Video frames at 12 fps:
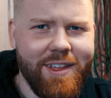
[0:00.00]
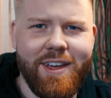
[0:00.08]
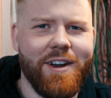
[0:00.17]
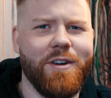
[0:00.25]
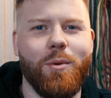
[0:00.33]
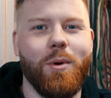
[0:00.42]

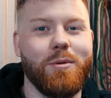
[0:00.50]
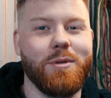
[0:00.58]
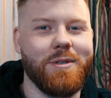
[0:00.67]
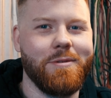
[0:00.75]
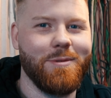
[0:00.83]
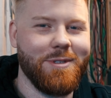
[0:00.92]
I don't know what
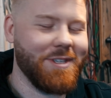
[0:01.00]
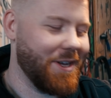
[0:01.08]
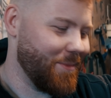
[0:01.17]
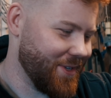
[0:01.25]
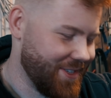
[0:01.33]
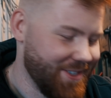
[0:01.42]
was I going to say,
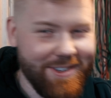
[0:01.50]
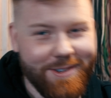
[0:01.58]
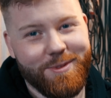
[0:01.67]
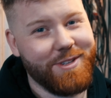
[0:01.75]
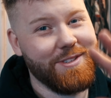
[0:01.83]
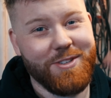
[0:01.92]
but yeah,
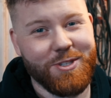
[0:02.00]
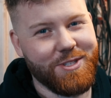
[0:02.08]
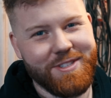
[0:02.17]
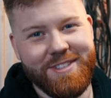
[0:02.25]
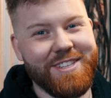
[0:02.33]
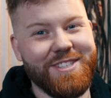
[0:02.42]

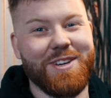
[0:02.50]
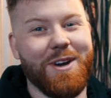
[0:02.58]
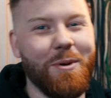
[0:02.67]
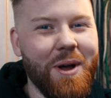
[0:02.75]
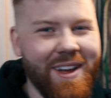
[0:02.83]
just let's go.